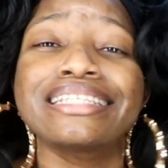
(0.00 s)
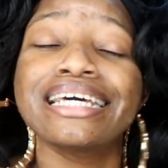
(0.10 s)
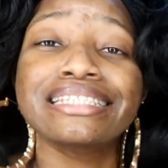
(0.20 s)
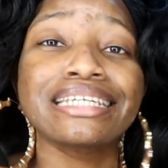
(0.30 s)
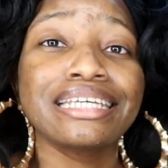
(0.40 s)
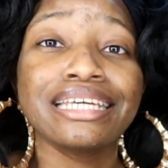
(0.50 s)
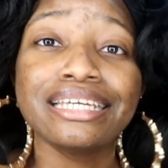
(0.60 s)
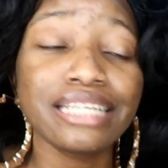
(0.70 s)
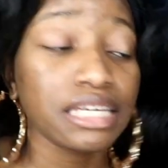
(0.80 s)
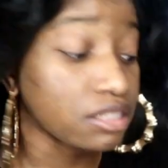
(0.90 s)
like that's the
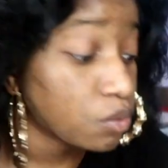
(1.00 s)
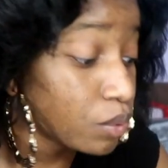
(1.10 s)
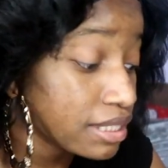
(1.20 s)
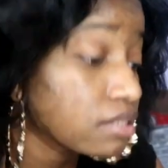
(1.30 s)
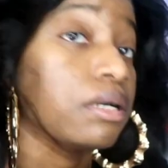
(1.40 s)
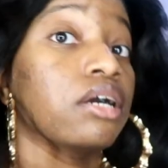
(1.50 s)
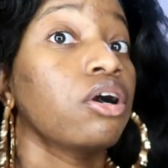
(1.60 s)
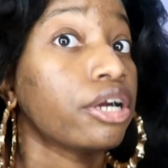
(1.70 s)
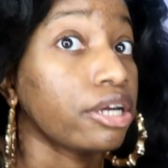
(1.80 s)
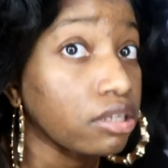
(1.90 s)
key that's the way to my
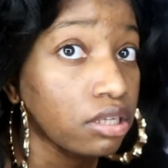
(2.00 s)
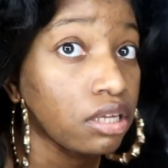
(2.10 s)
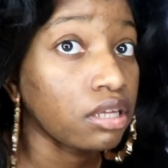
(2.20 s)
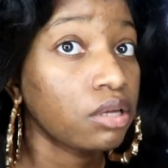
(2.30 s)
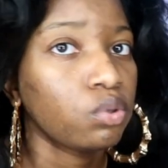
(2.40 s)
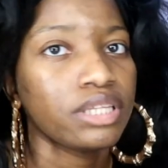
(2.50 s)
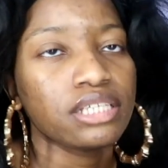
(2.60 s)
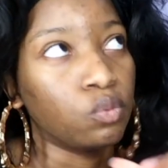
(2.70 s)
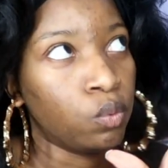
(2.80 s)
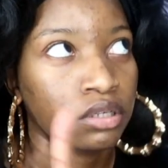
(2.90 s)
heart well
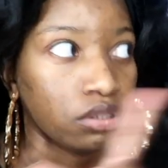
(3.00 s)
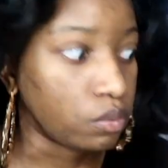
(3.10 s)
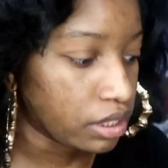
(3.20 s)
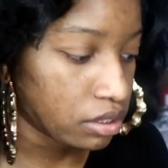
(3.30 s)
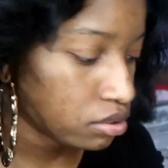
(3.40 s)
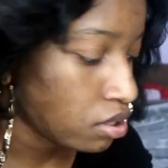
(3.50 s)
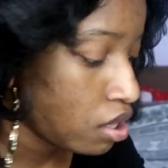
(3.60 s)
that's one of the ways uh,